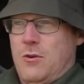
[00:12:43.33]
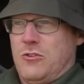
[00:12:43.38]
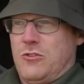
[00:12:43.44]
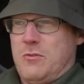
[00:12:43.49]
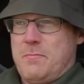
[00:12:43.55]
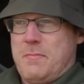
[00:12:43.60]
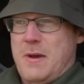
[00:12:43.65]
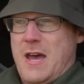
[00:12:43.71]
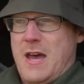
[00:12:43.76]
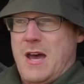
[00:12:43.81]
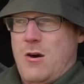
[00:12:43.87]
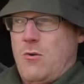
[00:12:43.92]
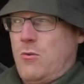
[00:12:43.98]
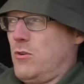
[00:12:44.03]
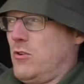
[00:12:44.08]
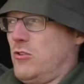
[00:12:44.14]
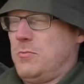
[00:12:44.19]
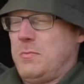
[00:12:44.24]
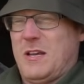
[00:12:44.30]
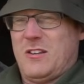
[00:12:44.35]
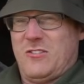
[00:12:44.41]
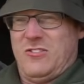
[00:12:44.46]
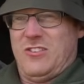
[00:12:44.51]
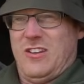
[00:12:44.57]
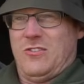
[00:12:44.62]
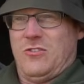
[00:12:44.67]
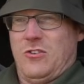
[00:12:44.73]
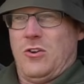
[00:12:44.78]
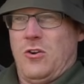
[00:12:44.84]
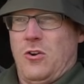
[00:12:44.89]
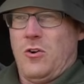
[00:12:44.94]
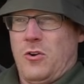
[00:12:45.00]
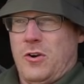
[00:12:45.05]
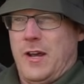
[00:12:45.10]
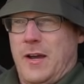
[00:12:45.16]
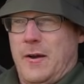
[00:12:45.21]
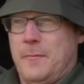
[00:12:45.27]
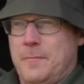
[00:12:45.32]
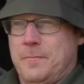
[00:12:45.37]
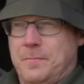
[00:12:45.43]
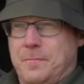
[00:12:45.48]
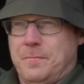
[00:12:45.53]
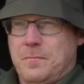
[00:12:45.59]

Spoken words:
It's about 6 o'clock now.